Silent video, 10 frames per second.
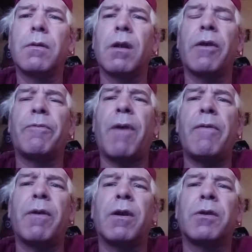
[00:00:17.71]
Another
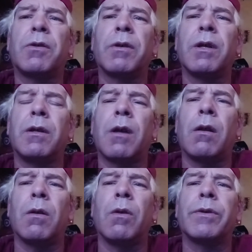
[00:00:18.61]
500 trillion
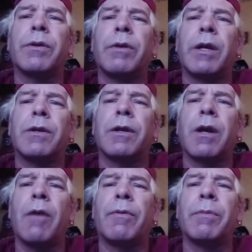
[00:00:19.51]
dollar lawsuit against the
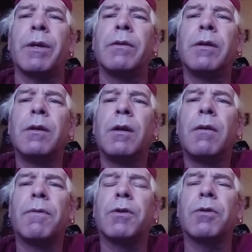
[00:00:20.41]
government
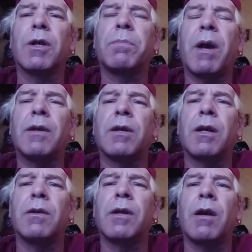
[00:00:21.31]
for
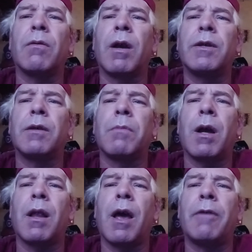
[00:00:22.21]
trespassing and terrorizing
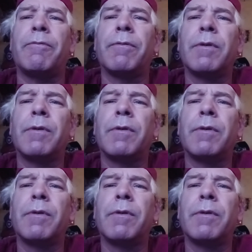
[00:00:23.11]
my life.